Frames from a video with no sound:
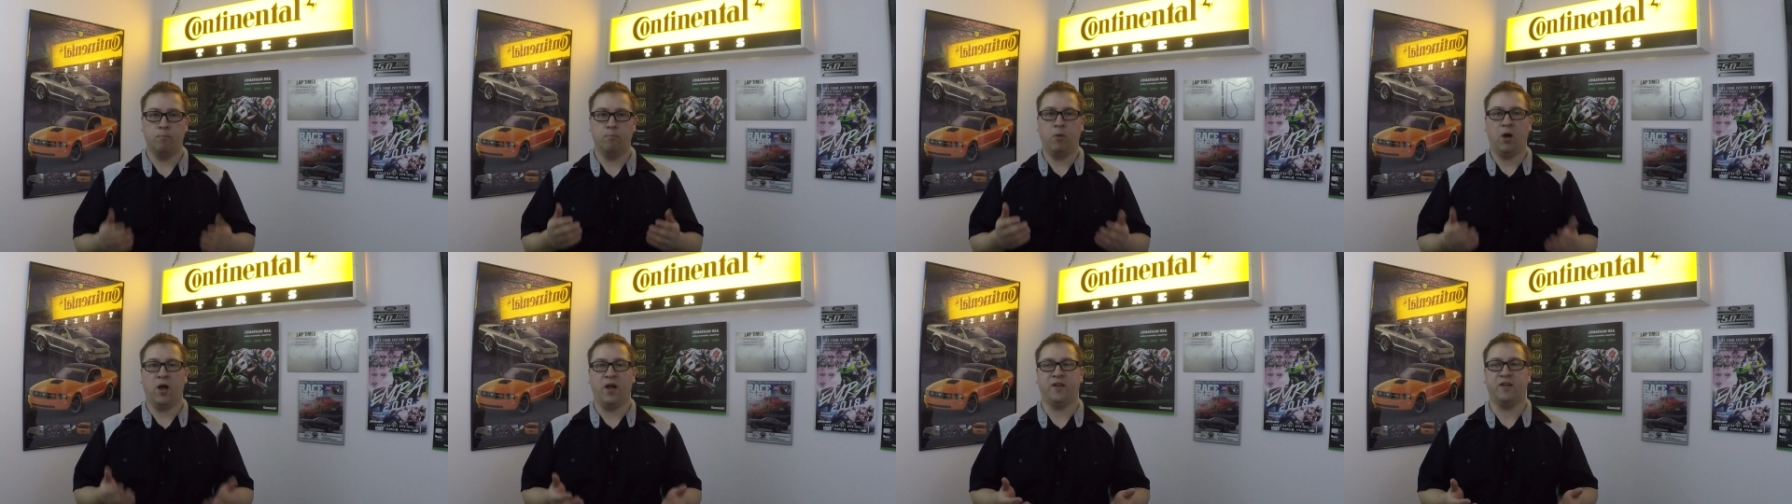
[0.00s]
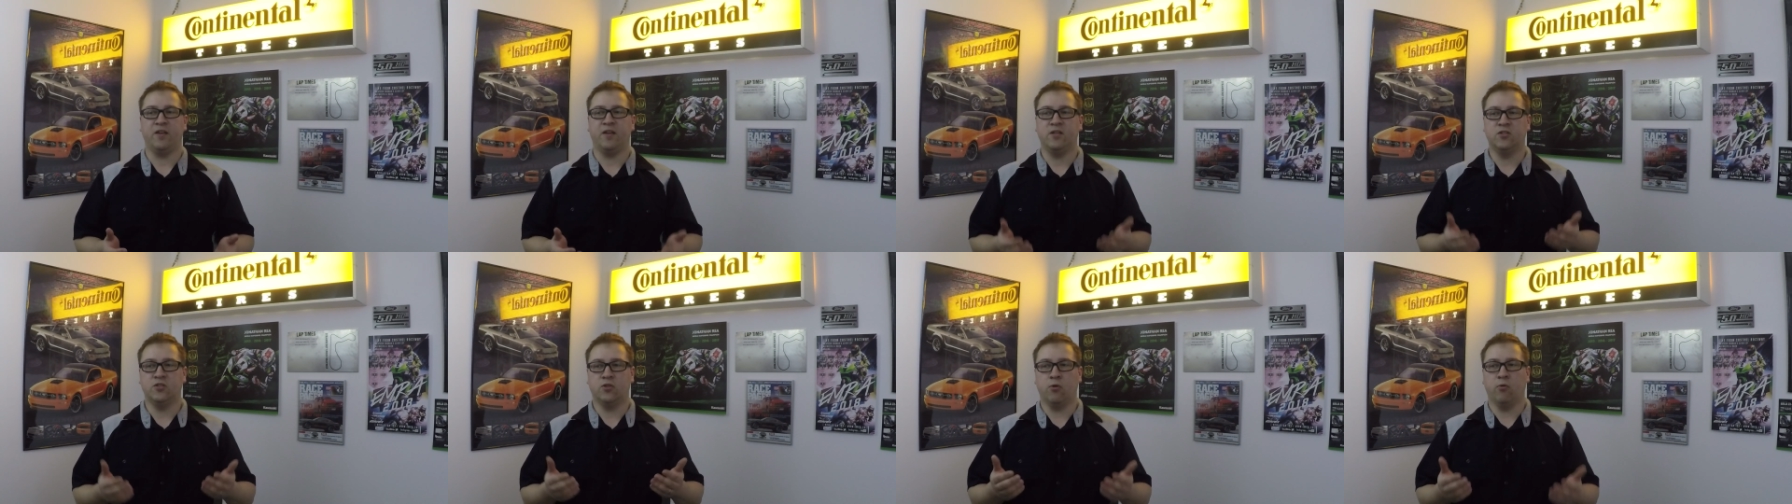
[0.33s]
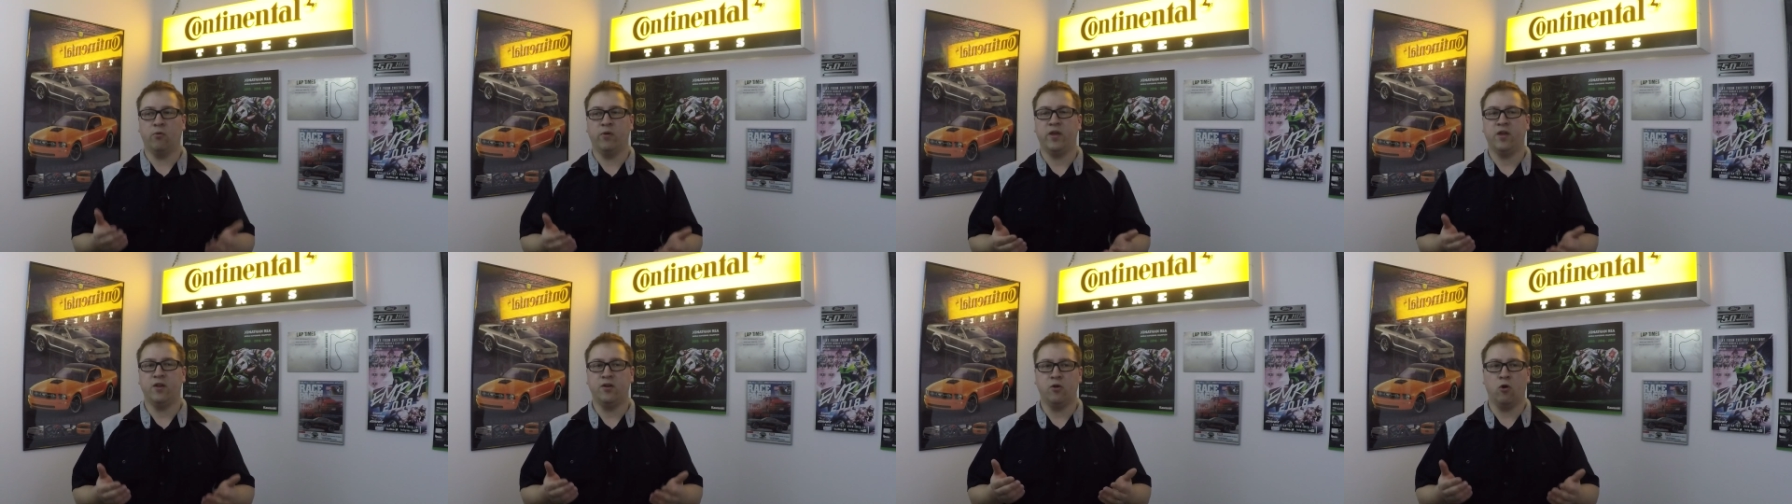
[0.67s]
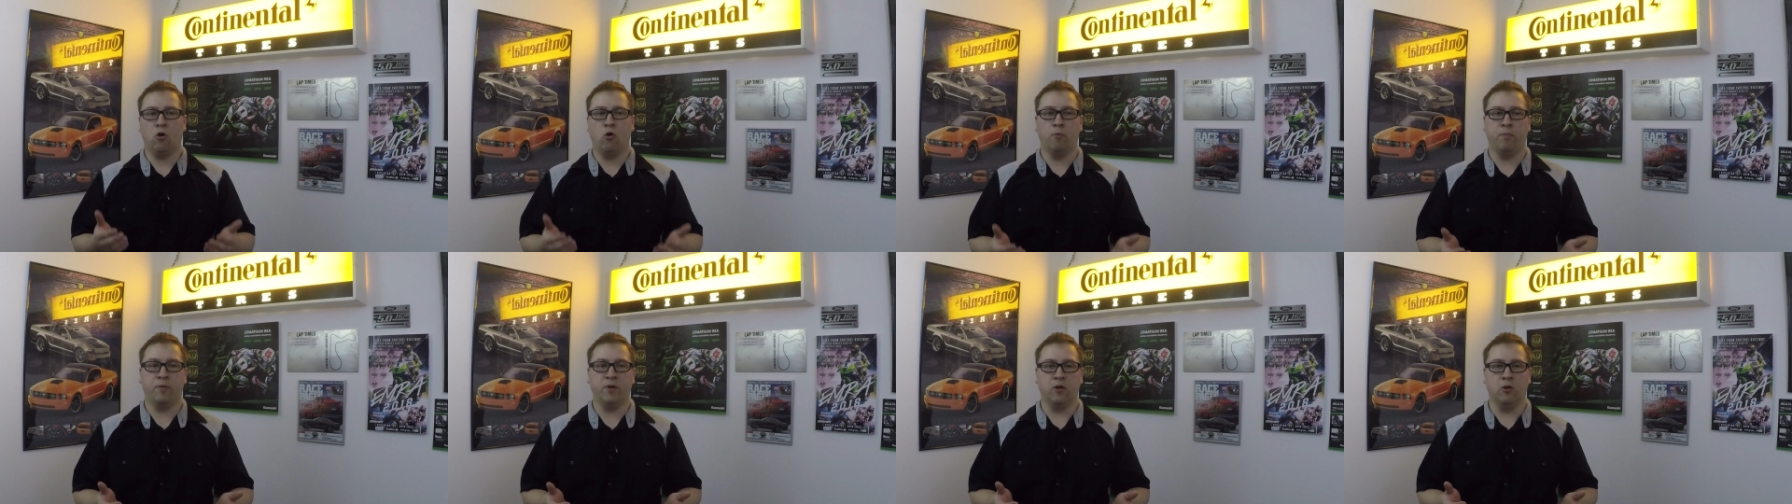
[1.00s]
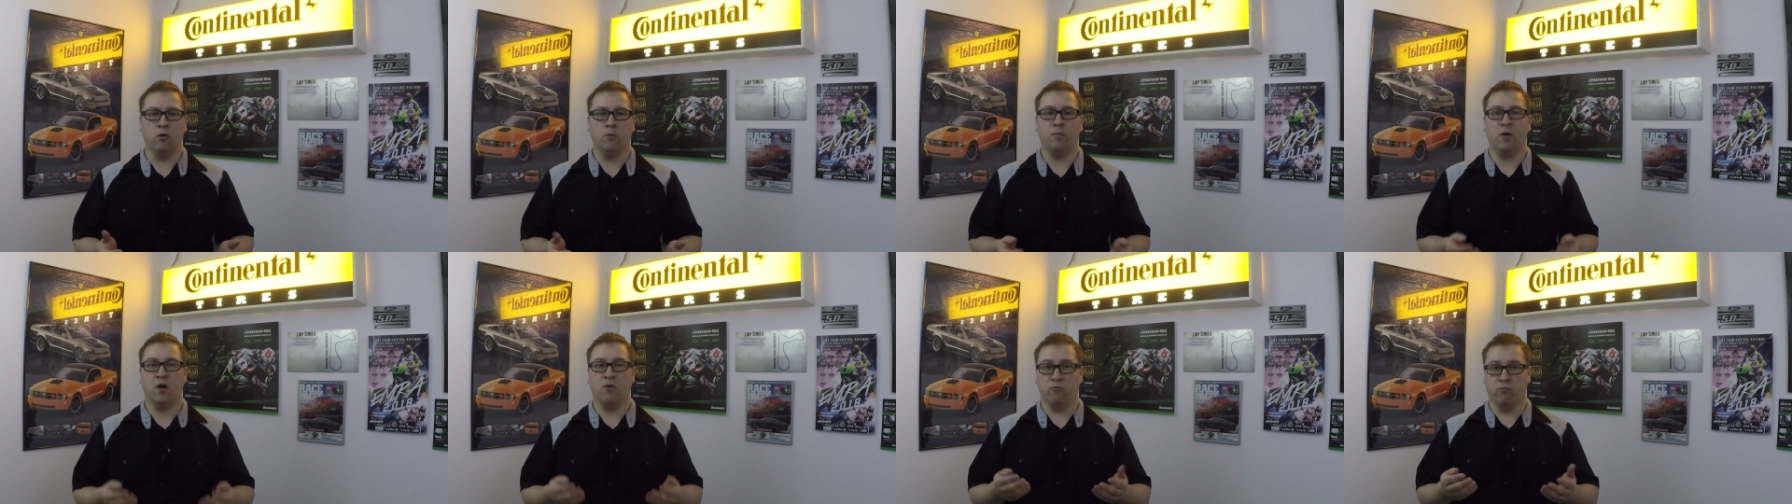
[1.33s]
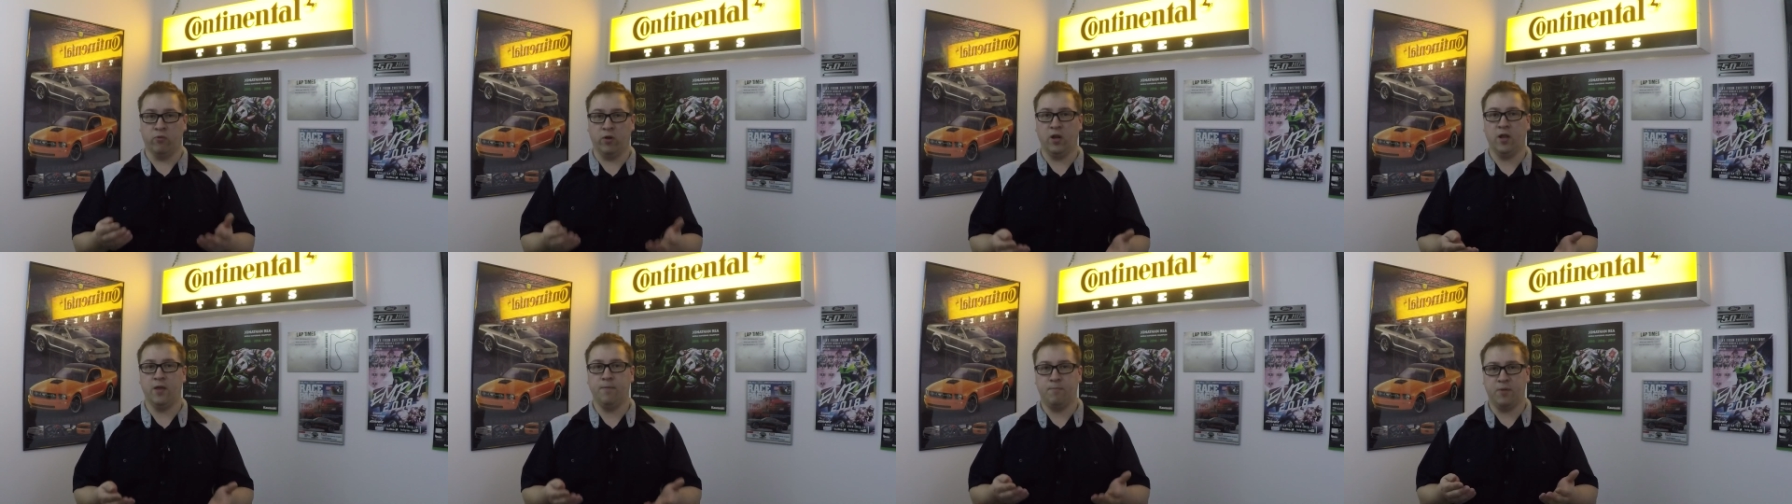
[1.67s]
But is going into open loop a
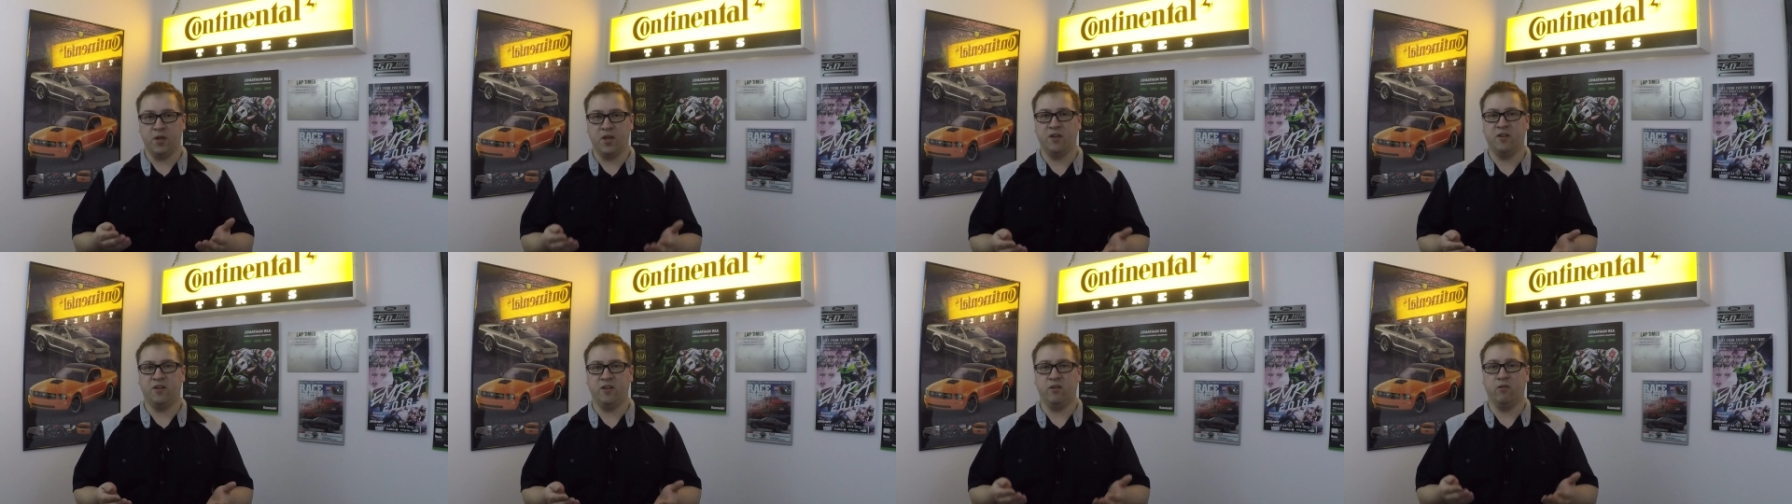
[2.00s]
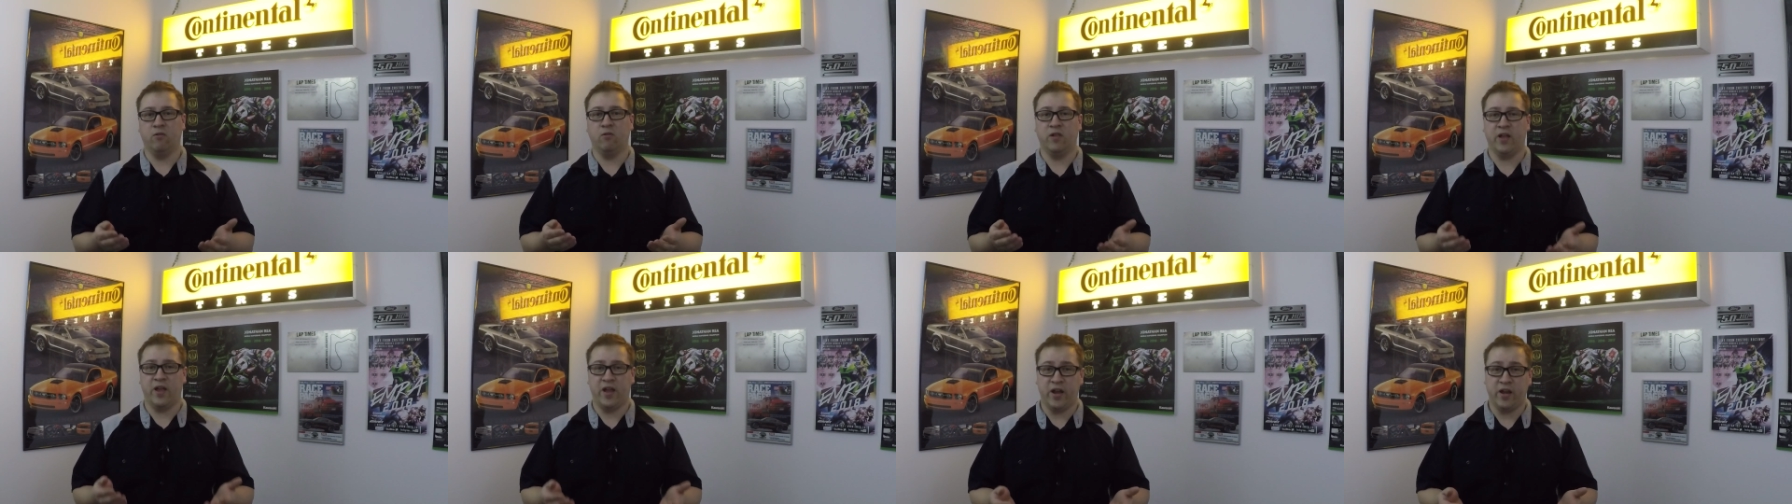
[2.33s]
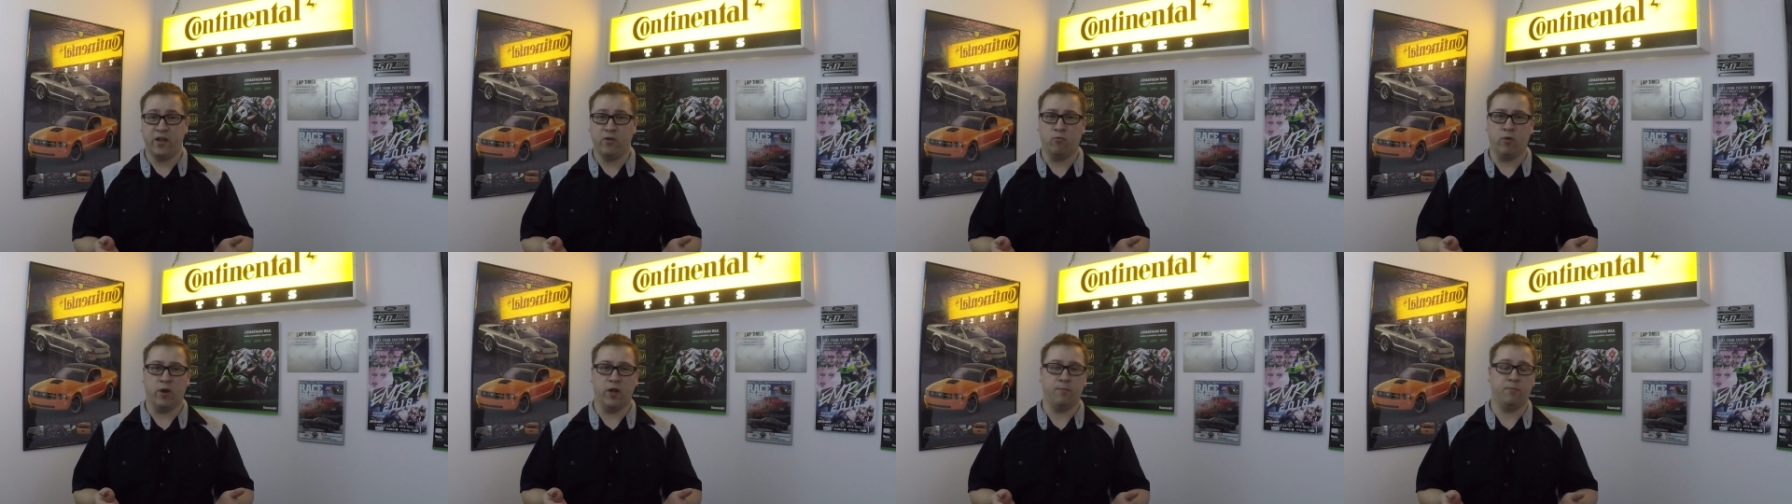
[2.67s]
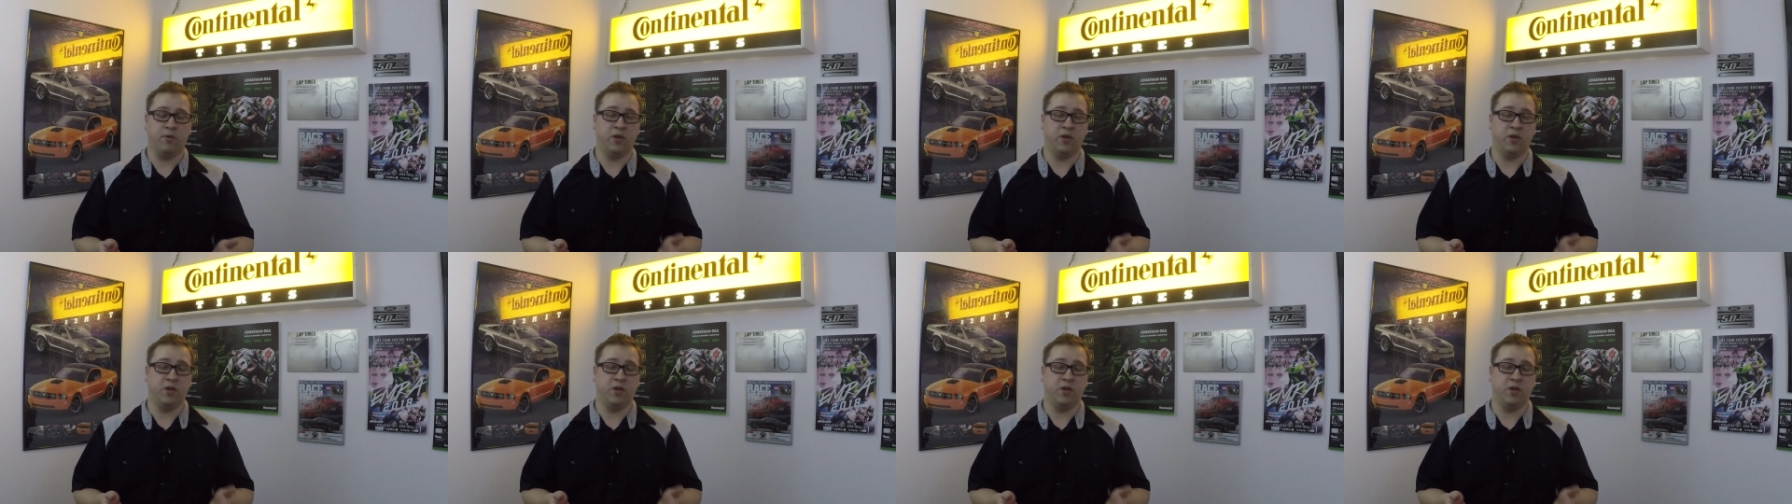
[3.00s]
really big deal anyway?